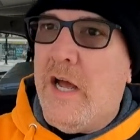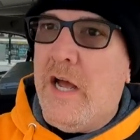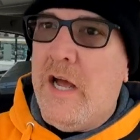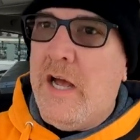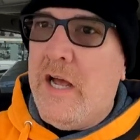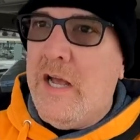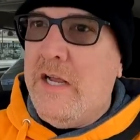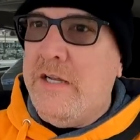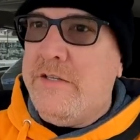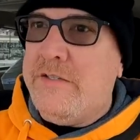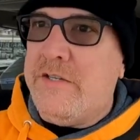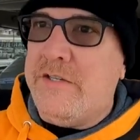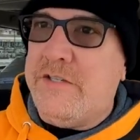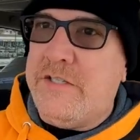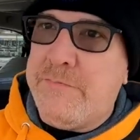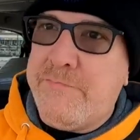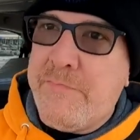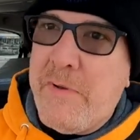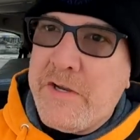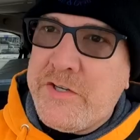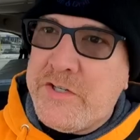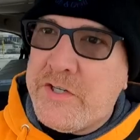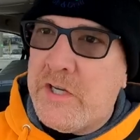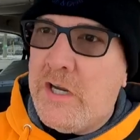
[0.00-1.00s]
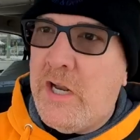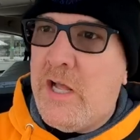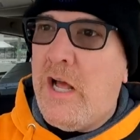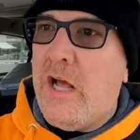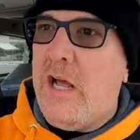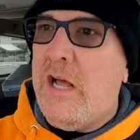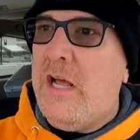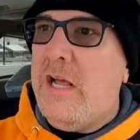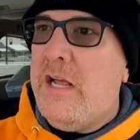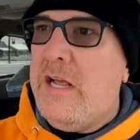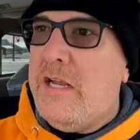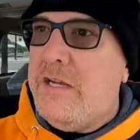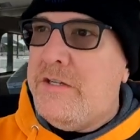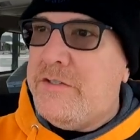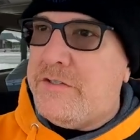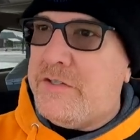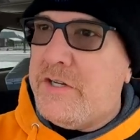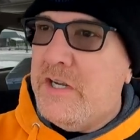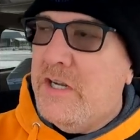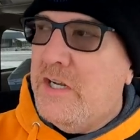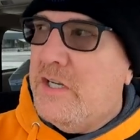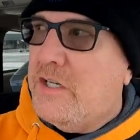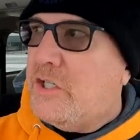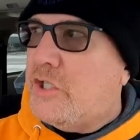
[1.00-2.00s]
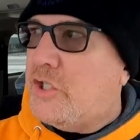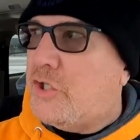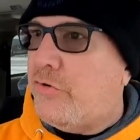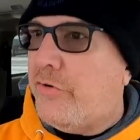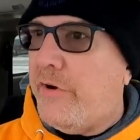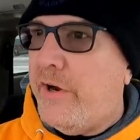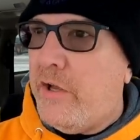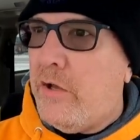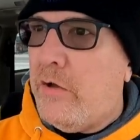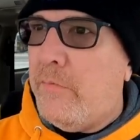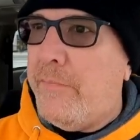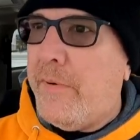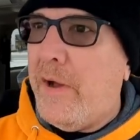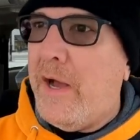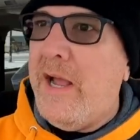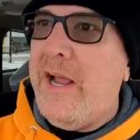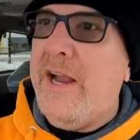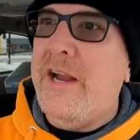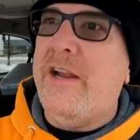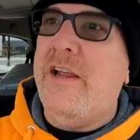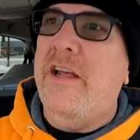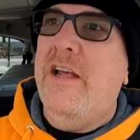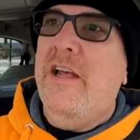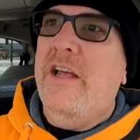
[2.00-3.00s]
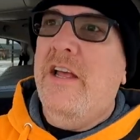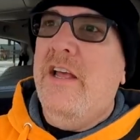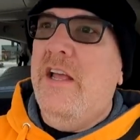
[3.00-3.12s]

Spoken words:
It's a Specialized trail bike.